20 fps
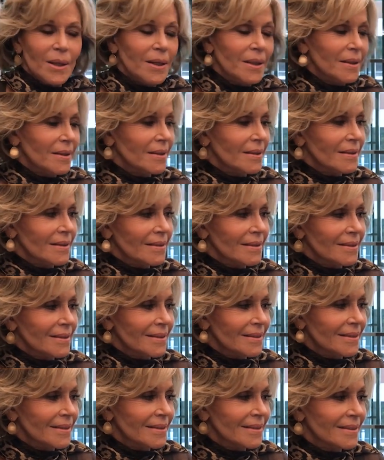
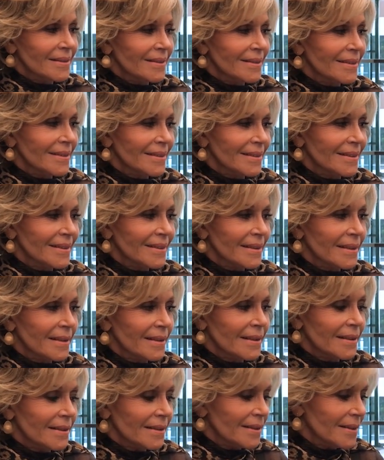
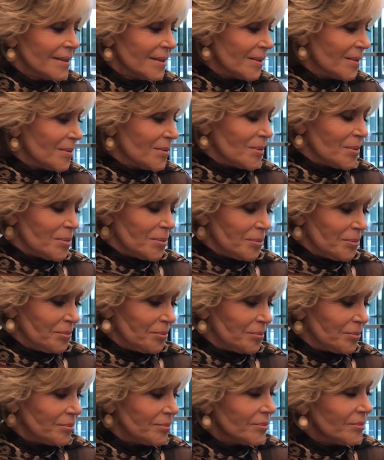
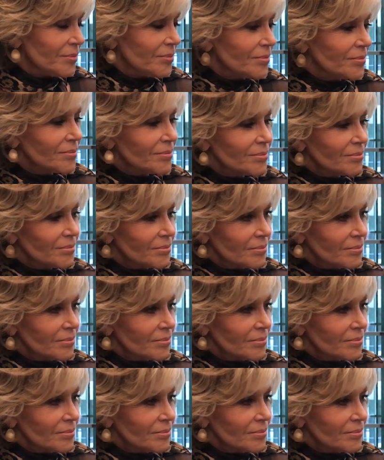(not speaking)